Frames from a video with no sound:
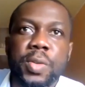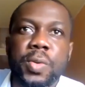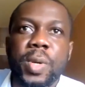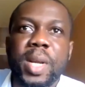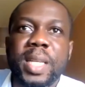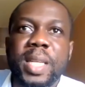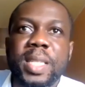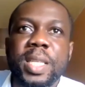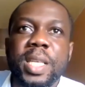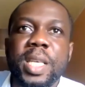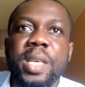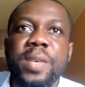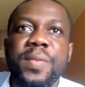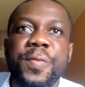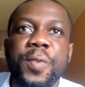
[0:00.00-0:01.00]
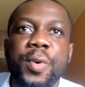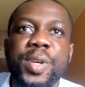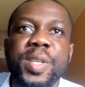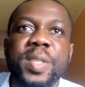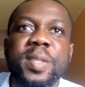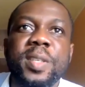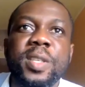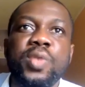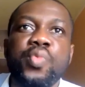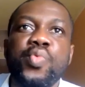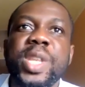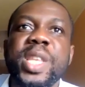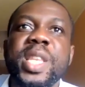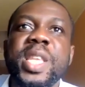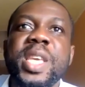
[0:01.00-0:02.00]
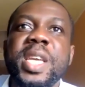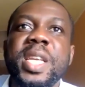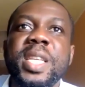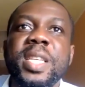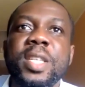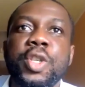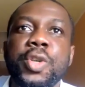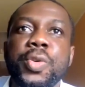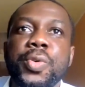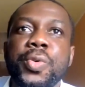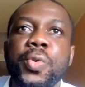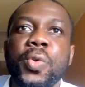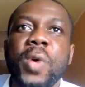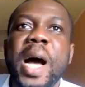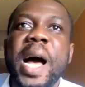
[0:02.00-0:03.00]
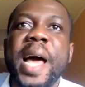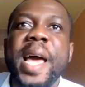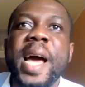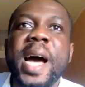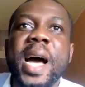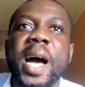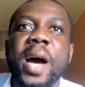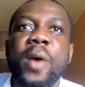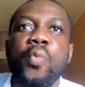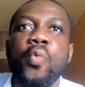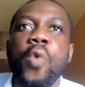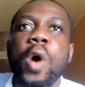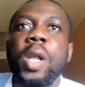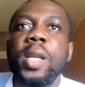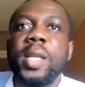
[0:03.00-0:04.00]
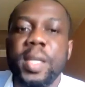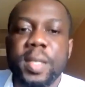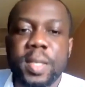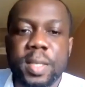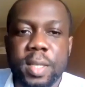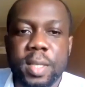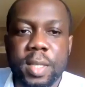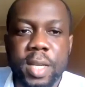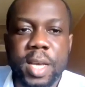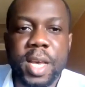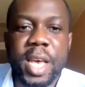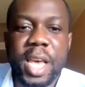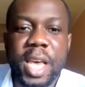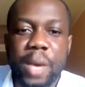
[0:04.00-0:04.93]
So that if, for instance, we need to hire welders